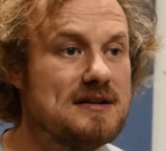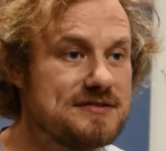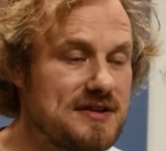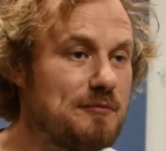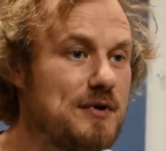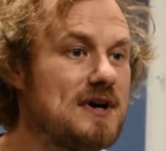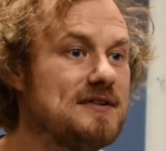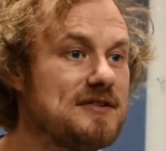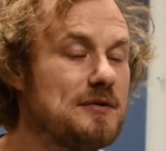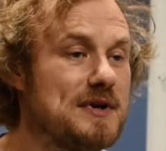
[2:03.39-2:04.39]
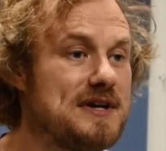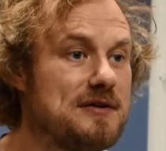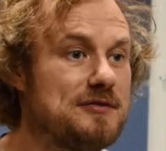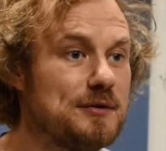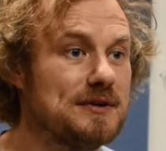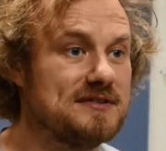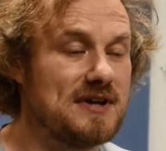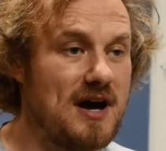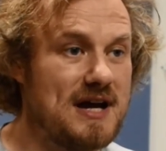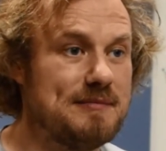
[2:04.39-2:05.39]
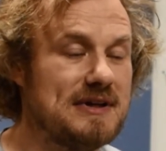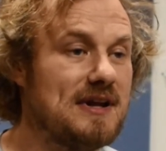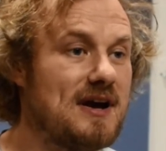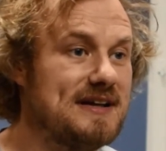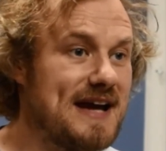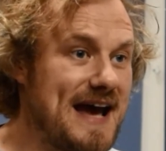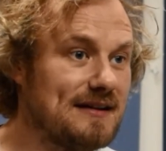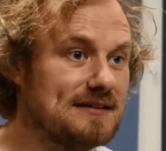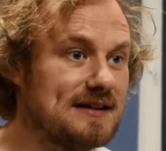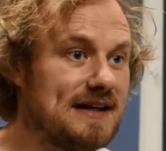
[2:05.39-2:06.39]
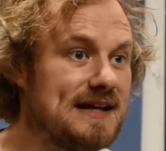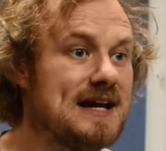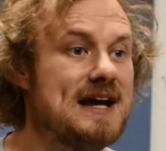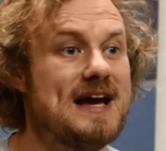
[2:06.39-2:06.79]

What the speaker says: Some words that we use all the time, like elderly,